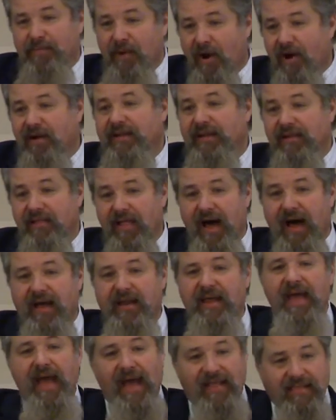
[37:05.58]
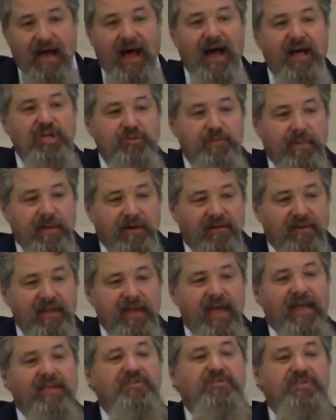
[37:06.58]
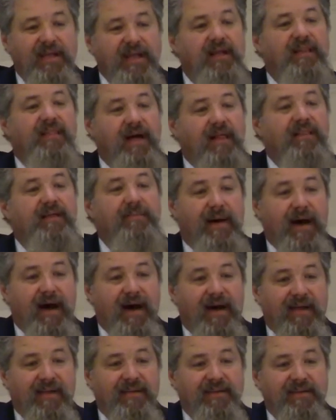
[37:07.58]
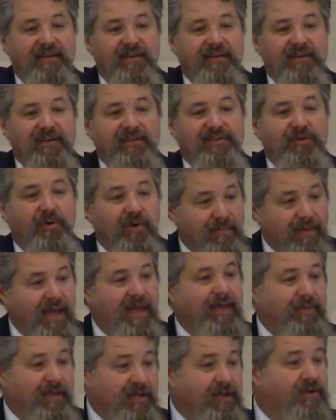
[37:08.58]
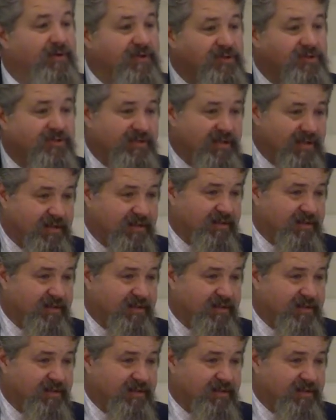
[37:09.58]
the parking lot at the hospital and sing a lullaby to her baby who was